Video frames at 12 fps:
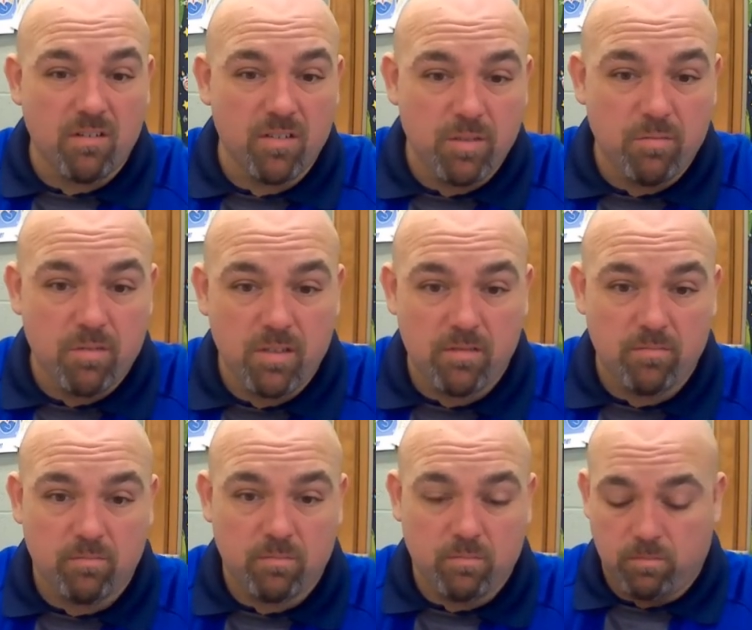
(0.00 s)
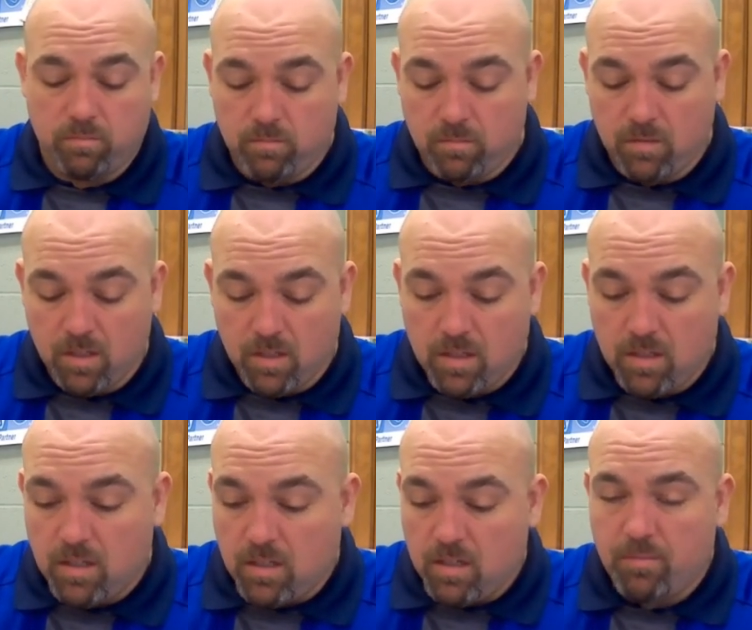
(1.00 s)
as you want,
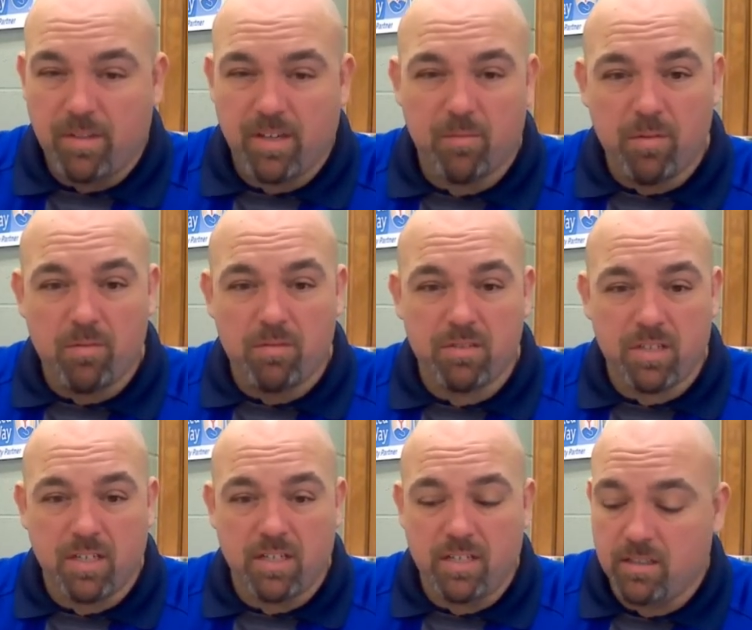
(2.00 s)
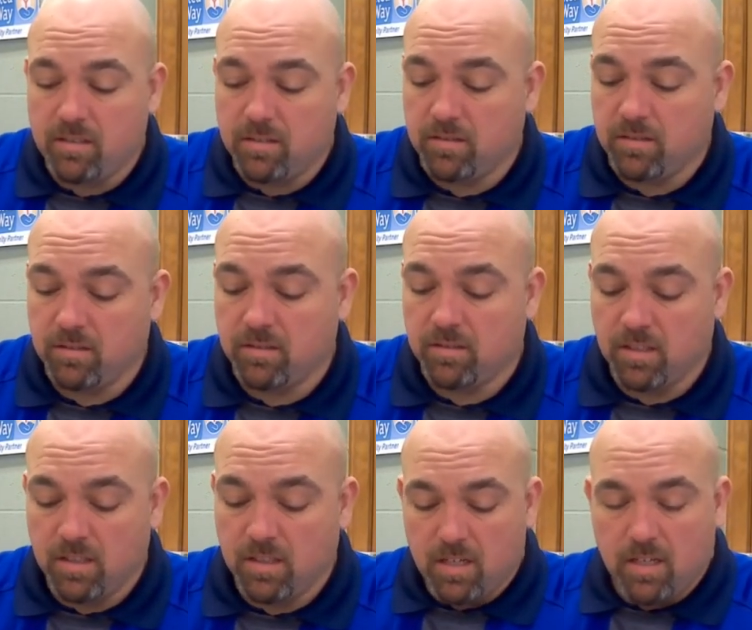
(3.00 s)
or they could be real skinny.
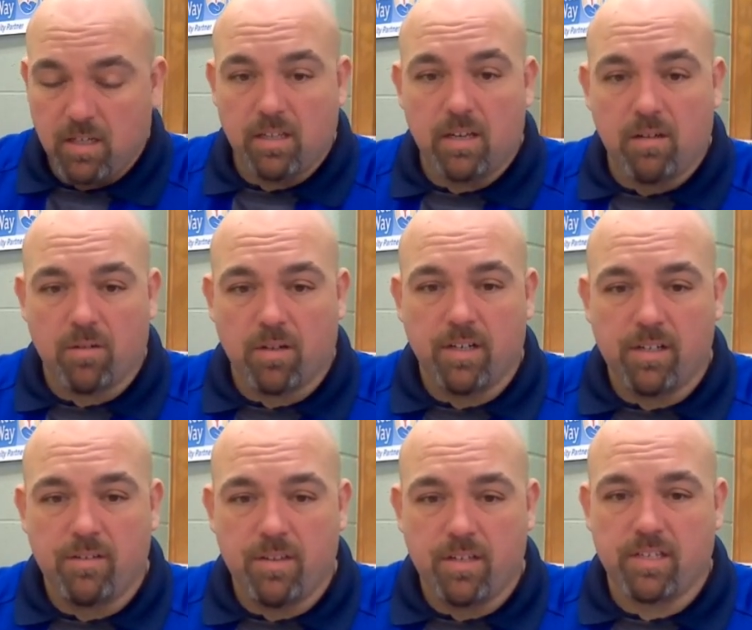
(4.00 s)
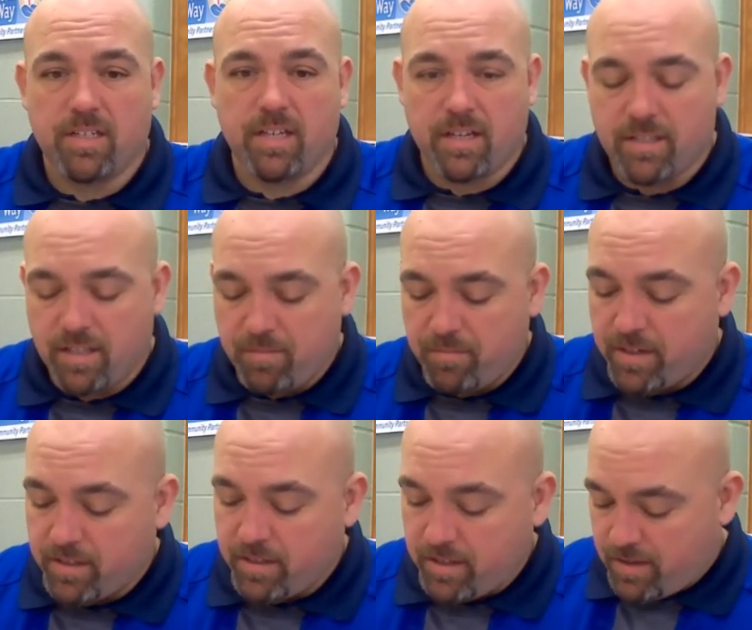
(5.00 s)
Now we're going to do the exact same thing
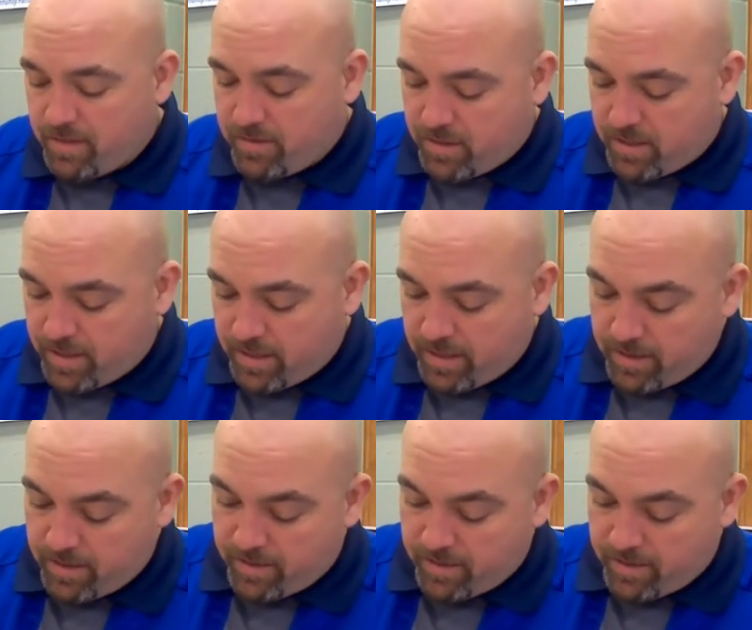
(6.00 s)
to the other side here.